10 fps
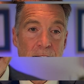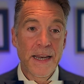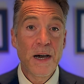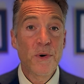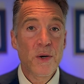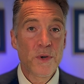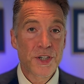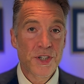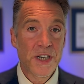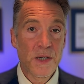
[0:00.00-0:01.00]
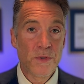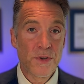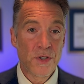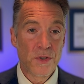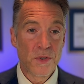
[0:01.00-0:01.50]
Now what I want to share
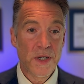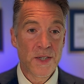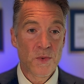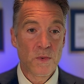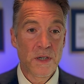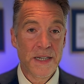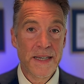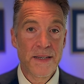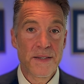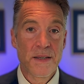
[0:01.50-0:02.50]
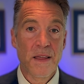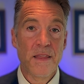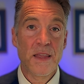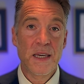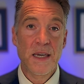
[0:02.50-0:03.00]
with you is what is
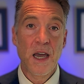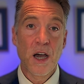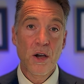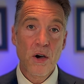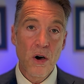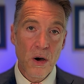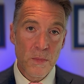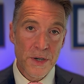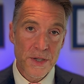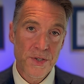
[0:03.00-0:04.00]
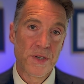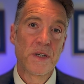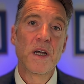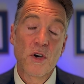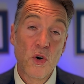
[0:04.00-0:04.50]
the commonest
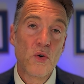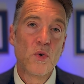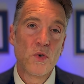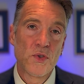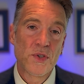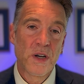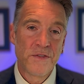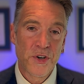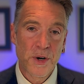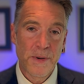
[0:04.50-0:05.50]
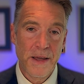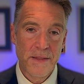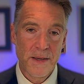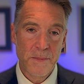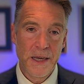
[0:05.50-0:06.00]
cause of
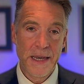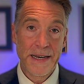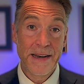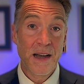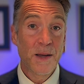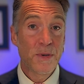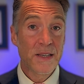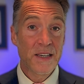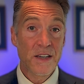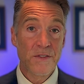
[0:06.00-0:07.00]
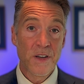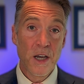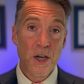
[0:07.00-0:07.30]
neuropathic pain, and I believe